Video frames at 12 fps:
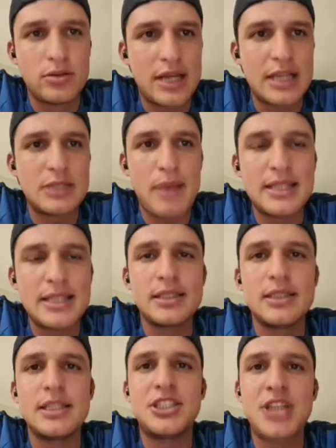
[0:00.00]
That's
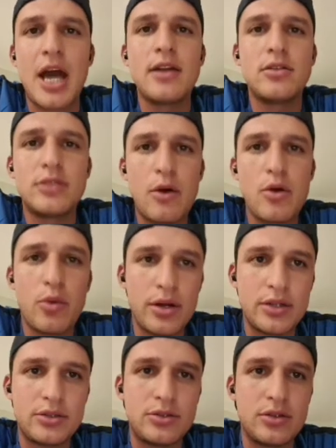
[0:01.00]
basically the channel that we
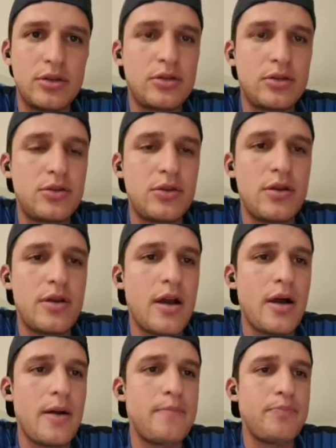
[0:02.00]
wanted
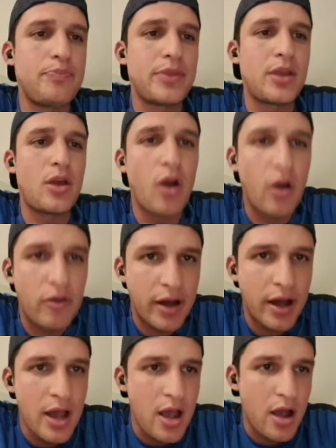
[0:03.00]
to
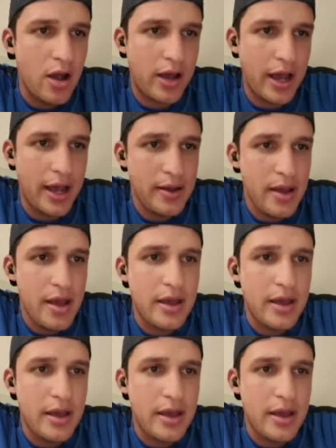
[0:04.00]
cover. Okay.